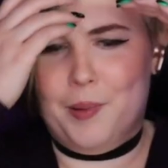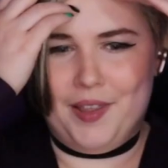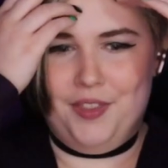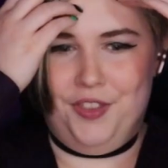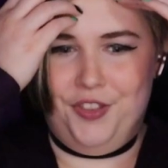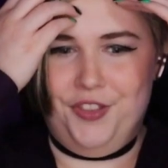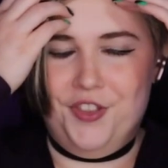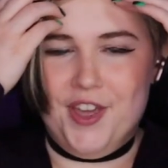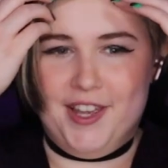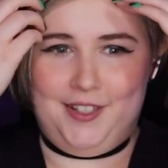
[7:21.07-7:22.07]
Oh my,
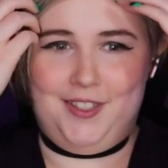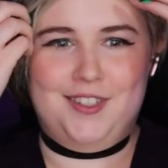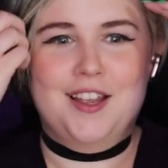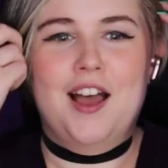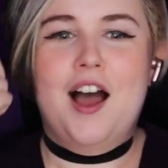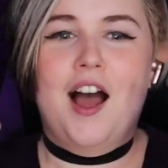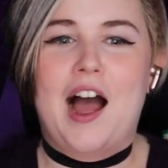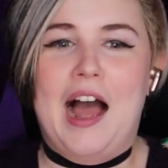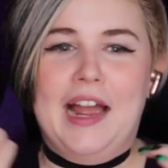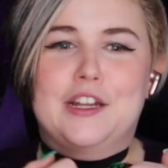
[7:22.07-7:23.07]
this.
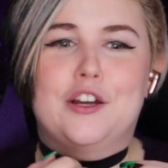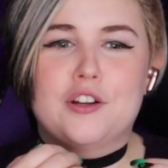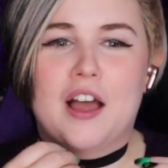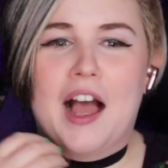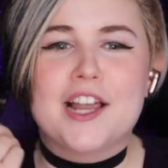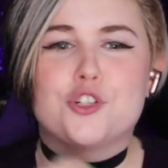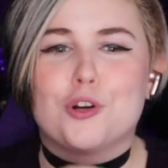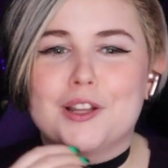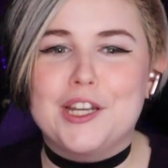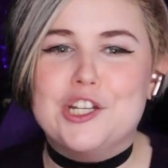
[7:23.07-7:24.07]
I
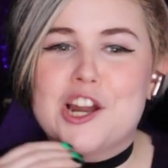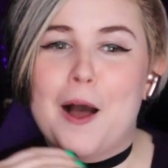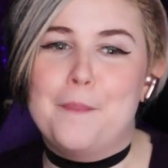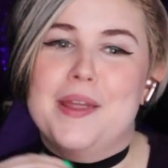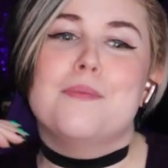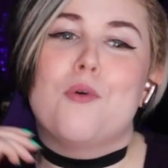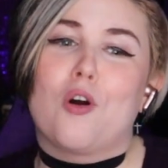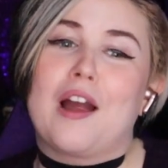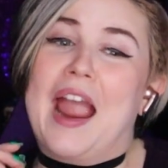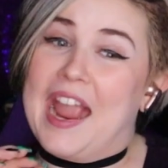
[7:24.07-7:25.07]
truly could not be
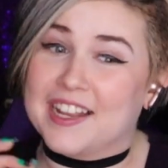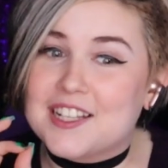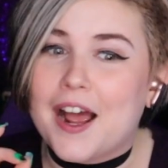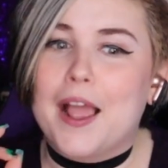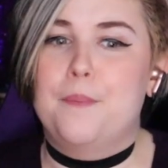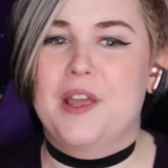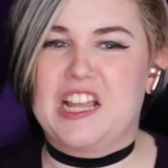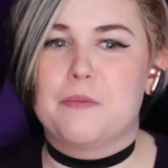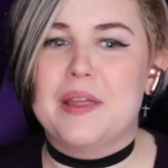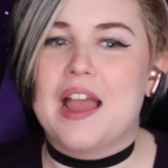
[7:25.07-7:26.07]
more
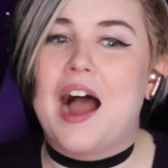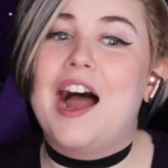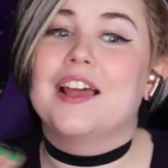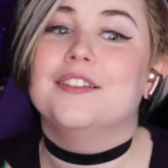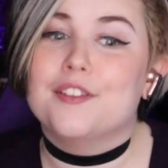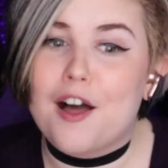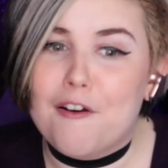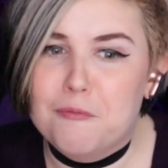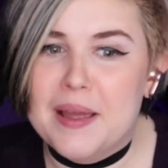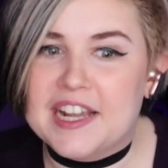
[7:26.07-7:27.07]
anti-pick me. I
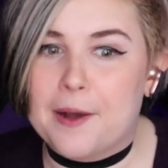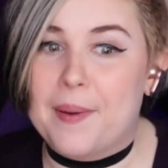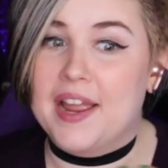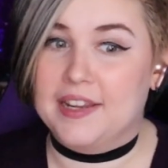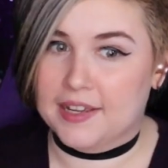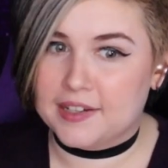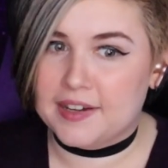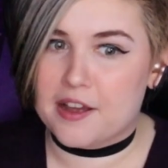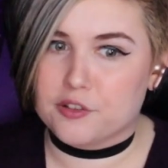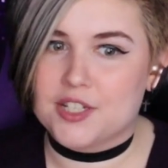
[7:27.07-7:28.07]
love makeup and
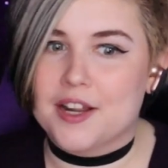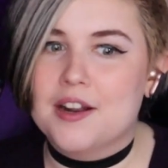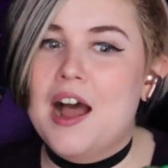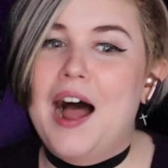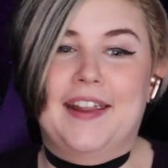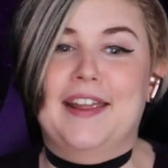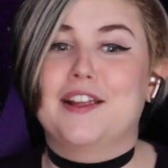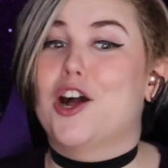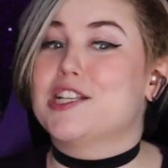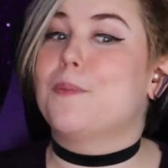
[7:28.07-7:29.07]
getting nails done. I
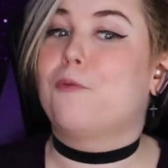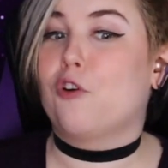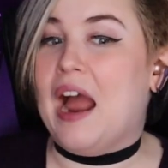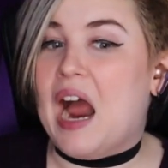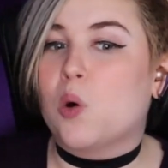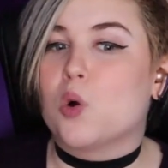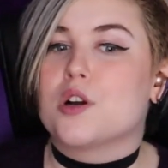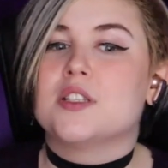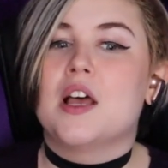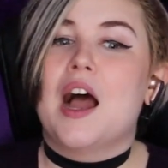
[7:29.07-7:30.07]
can gossip for
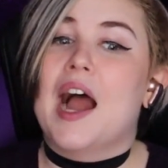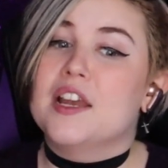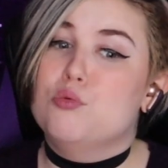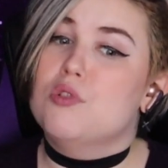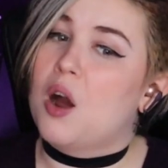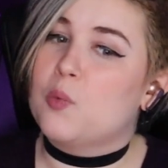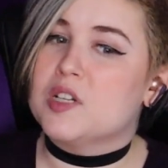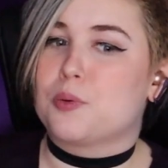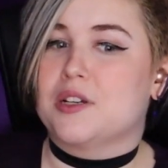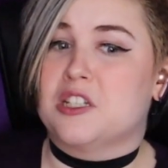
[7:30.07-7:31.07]
hours. I do not
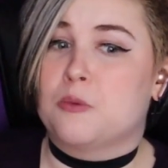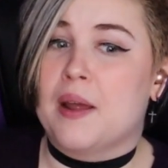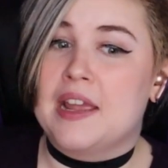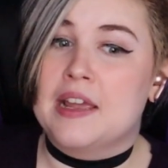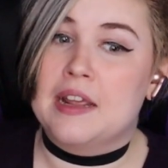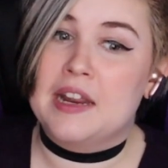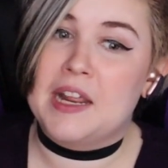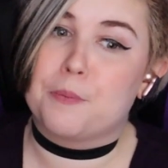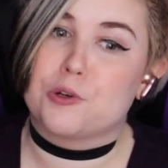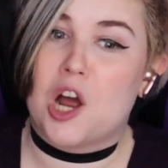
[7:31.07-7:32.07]
want to participate in
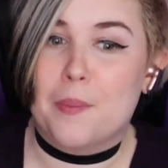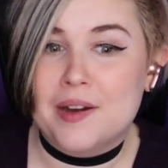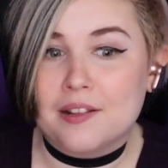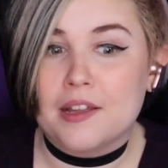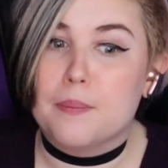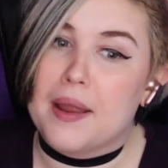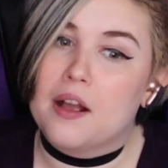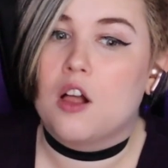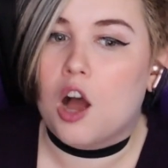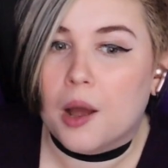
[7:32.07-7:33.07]
any predominantly
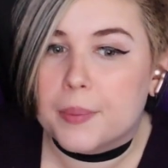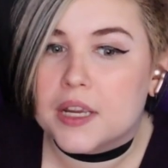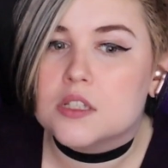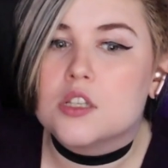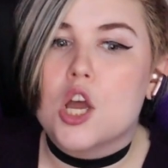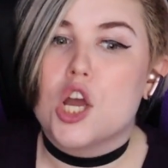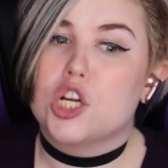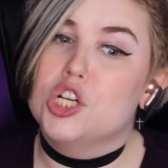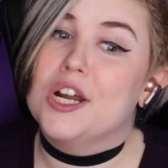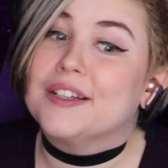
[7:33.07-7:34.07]
male hobbies.
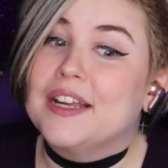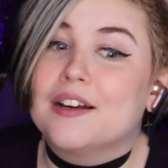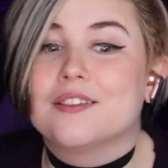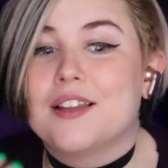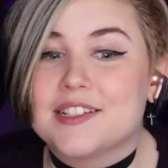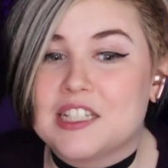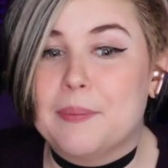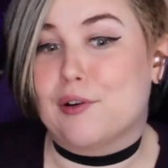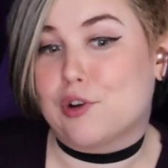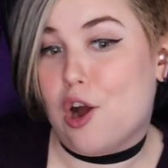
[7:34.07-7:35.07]
Could not care less
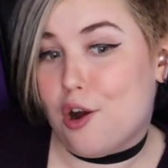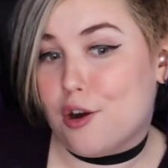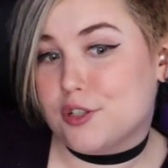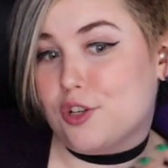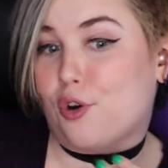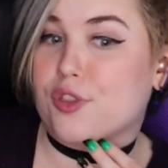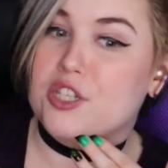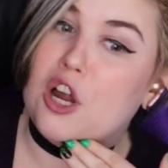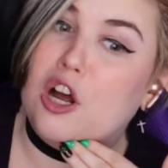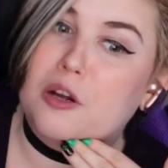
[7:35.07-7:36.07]
about cars or
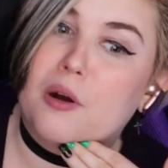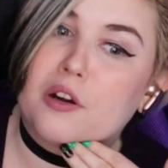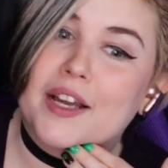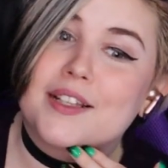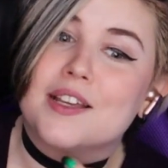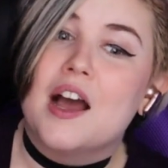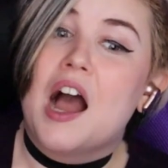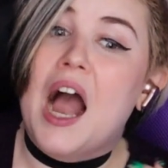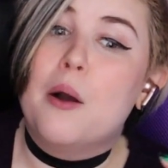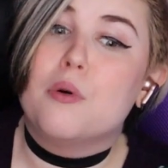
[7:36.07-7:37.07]
the stock market.
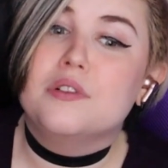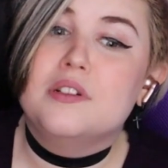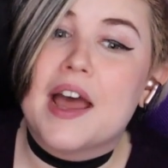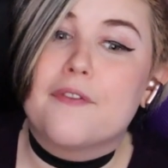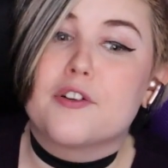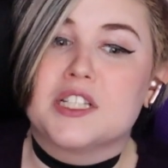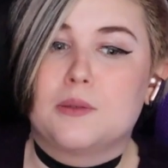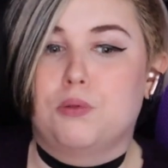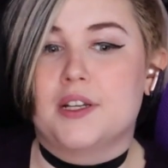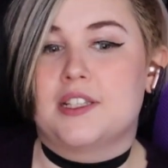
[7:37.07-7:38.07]
I will never
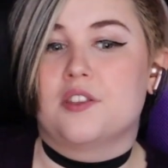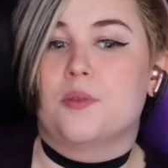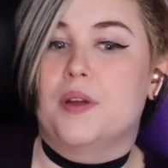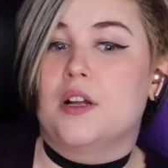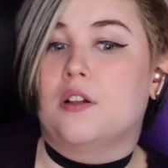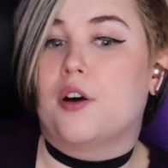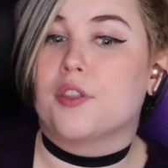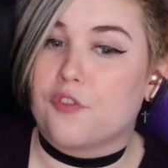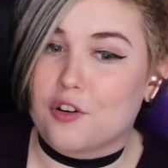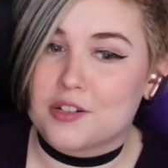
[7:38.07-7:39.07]
split the bill
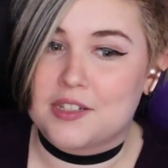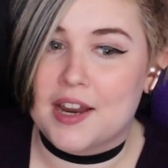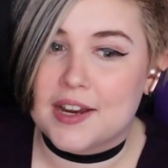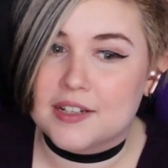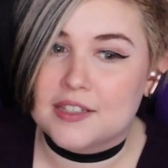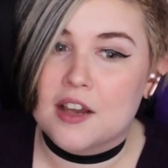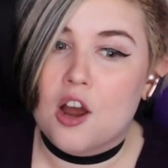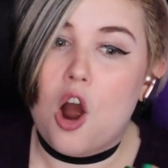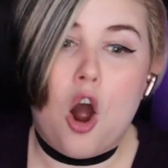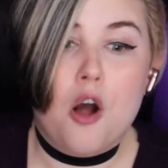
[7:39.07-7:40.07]
on the first date.
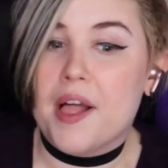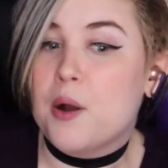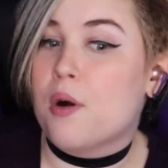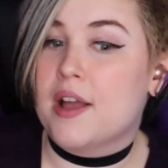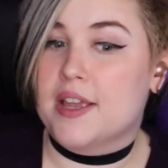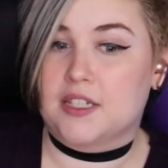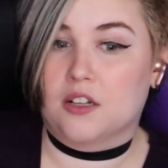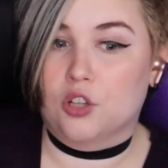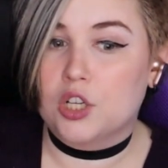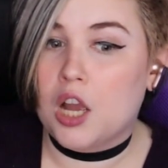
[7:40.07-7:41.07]
All I want is
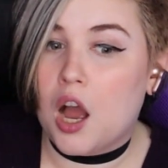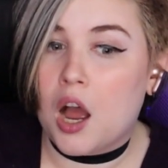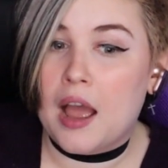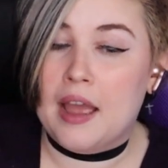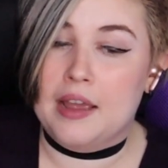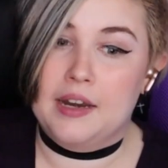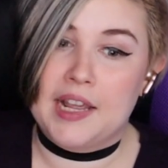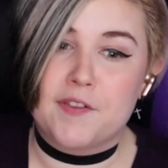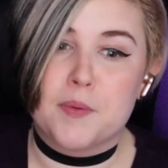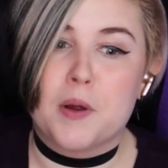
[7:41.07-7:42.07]
to look hot at
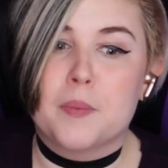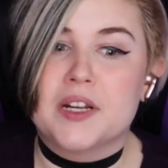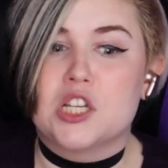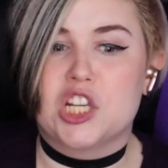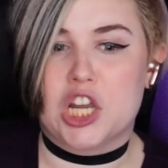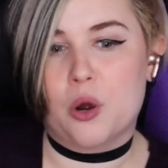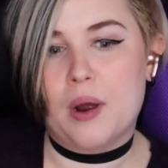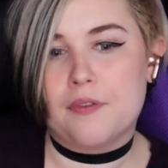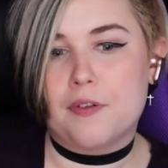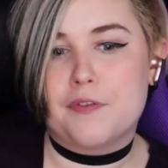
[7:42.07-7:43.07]
any given moment,
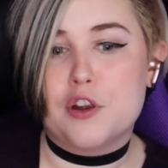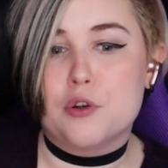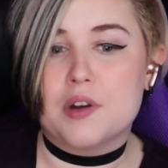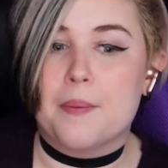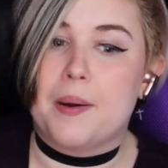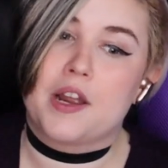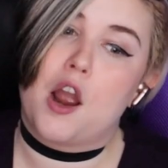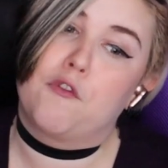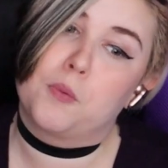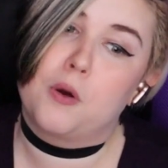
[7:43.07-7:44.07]
go out for food, and
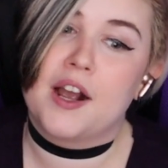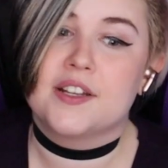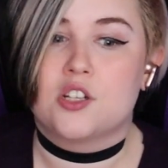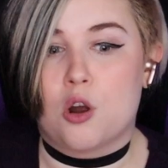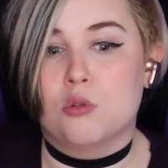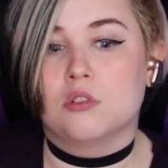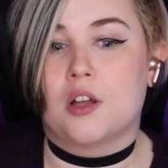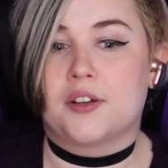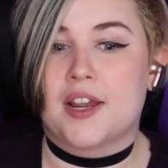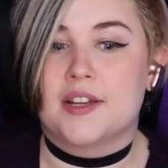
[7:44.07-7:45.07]
buy overpriced oat
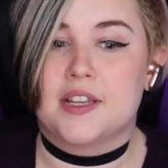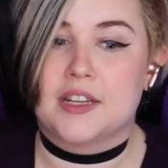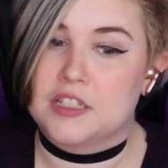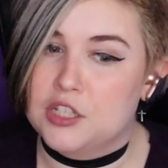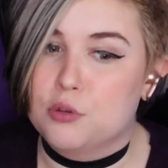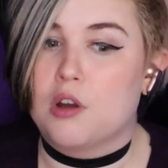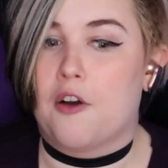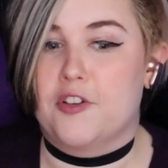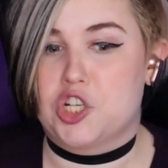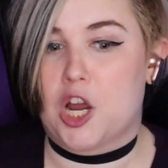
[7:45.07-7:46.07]
lattes in cute
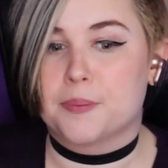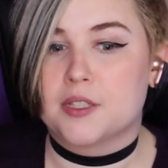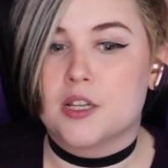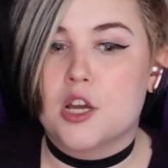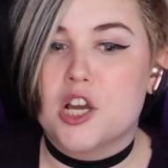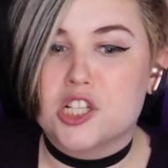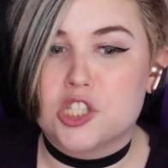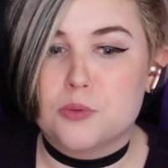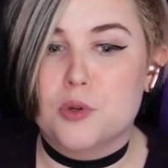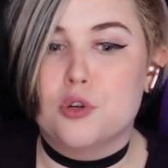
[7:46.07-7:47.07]
coffee shops.
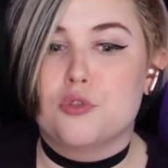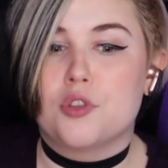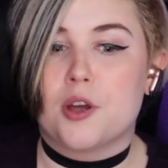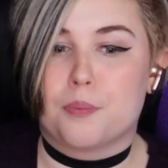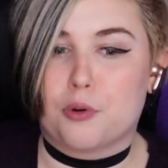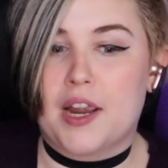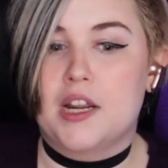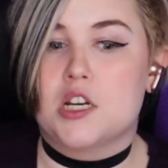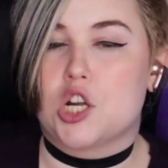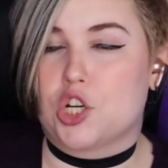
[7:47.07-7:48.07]
Smooth
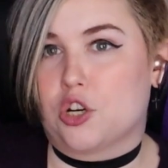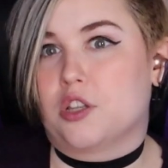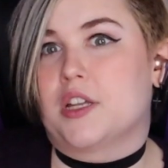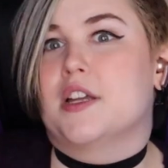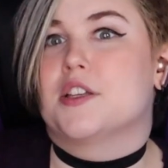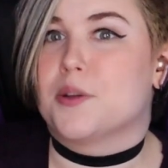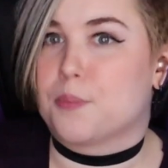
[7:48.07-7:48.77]
brain girly